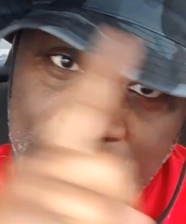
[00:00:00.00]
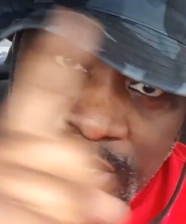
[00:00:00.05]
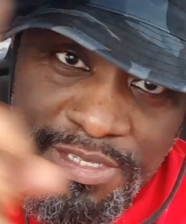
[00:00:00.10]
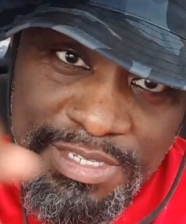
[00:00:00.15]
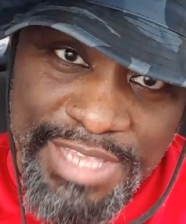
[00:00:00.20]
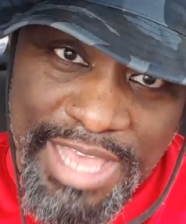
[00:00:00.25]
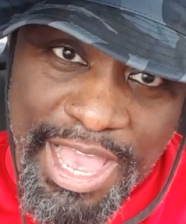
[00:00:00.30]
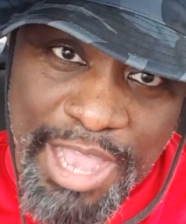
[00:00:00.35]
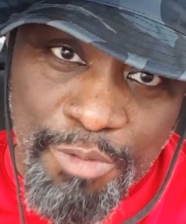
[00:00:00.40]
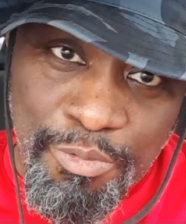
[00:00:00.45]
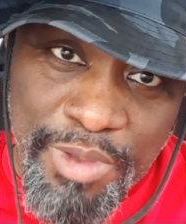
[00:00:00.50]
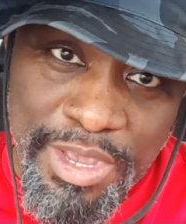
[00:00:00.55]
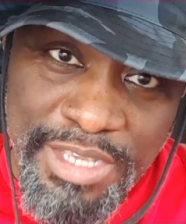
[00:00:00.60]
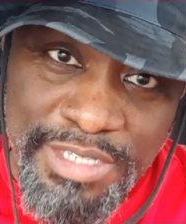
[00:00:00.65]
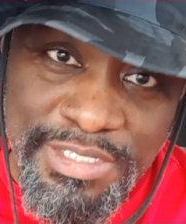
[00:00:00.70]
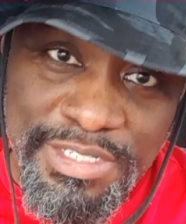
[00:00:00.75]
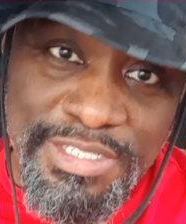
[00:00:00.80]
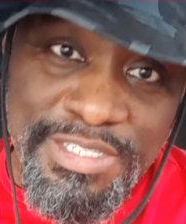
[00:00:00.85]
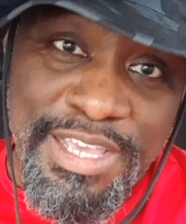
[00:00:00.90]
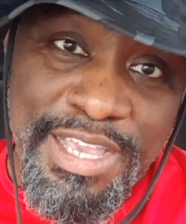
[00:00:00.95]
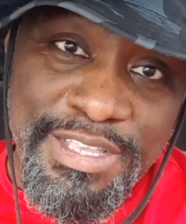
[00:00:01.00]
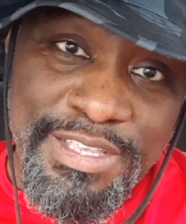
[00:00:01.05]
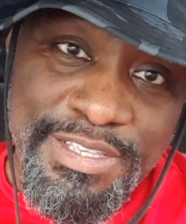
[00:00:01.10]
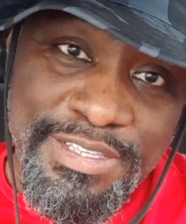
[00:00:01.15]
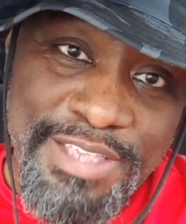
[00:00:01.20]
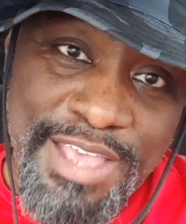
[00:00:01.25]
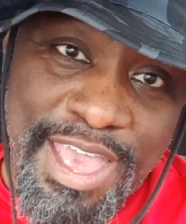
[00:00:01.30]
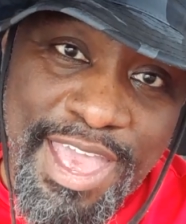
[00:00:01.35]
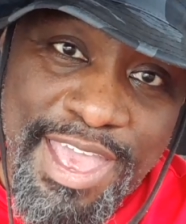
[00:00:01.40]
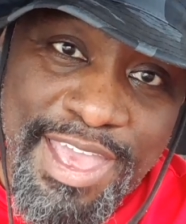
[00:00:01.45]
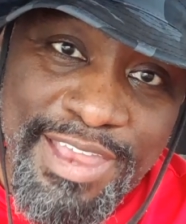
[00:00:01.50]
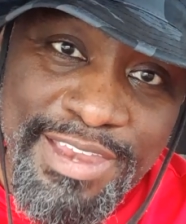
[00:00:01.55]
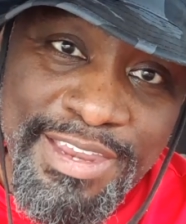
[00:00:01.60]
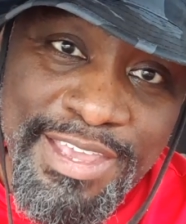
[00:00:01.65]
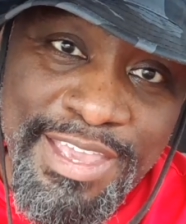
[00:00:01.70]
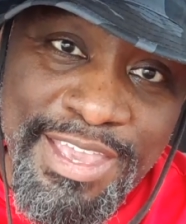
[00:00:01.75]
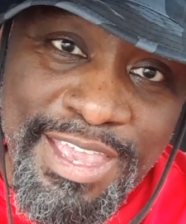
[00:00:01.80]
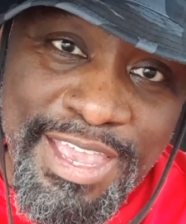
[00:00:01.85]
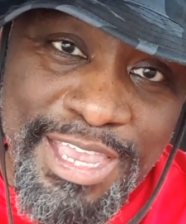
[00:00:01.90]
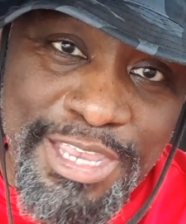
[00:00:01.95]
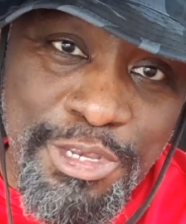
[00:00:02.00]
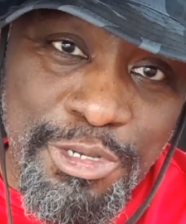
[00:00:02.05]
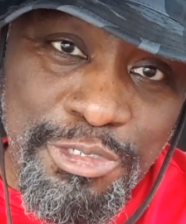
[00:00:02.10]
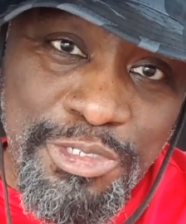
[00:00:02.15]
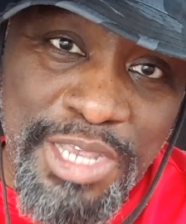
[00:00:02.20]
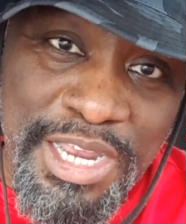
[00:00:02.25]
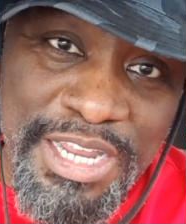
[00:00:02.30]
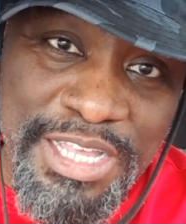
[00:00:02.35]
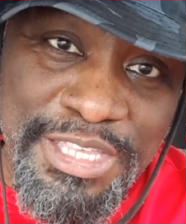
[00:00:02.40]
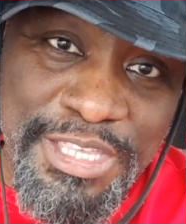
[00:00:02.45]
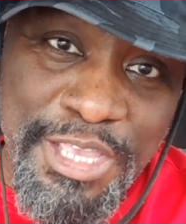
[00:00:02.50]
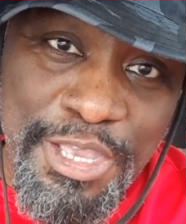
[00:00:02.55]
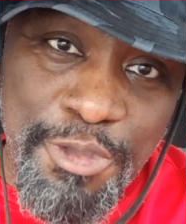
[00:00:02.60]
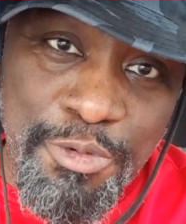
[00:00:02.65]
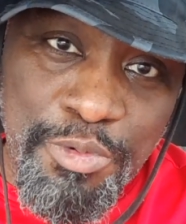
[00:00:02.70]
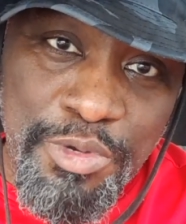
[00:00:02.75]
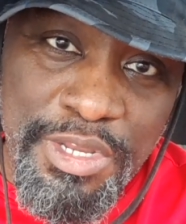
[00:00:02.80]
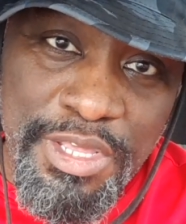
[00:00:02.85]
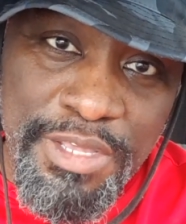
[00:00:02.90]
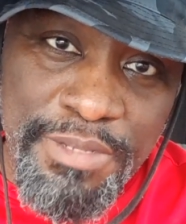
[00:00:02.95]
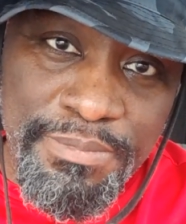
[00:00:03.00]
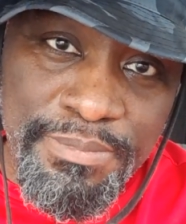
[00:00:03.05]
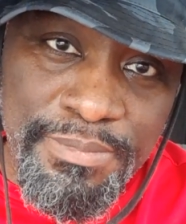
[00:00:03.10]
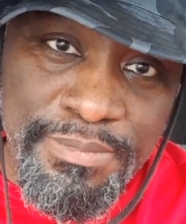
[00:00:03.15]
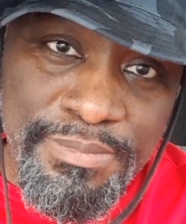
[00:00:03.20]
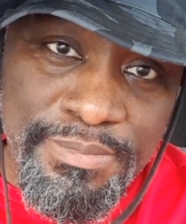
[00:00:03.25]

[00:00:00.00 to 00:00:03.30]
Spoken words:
sideways, just like this hat, and you're trying to deal with it.